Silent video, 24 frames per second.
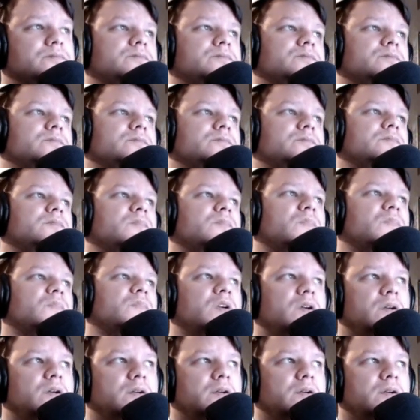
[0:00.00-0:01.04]
it,
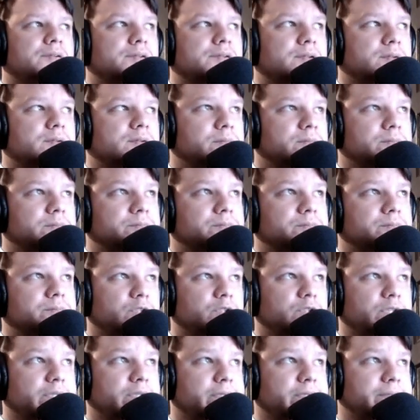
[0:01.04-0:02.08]
it's yeah.
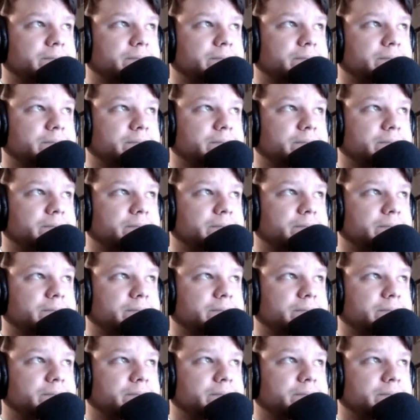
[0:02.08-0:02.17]
yeah.